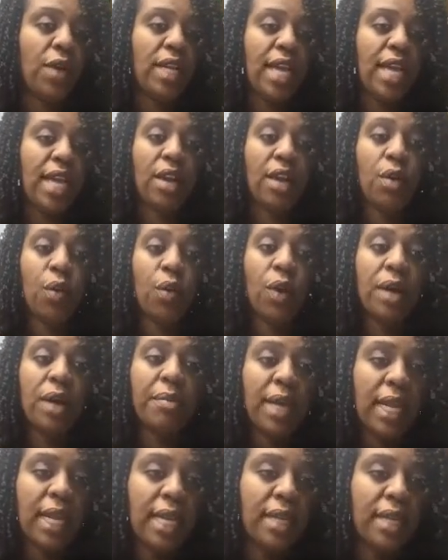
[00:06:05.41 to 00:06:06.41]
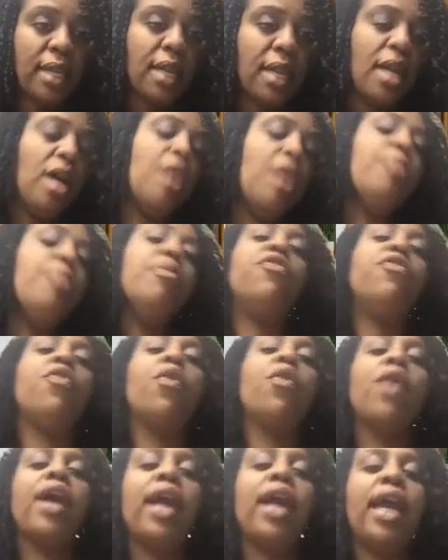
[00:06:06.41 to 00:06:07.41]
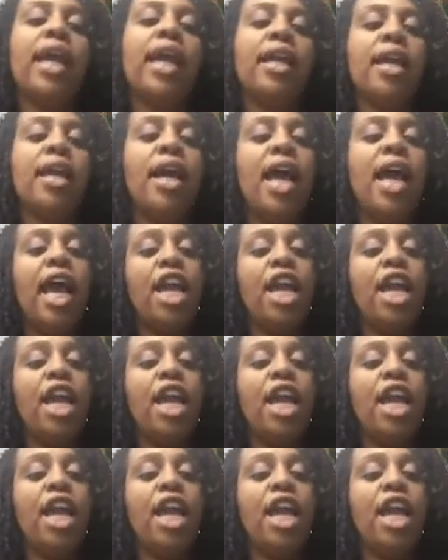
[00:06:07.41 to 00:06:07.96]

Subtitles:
down to 1 minute beforehand. And you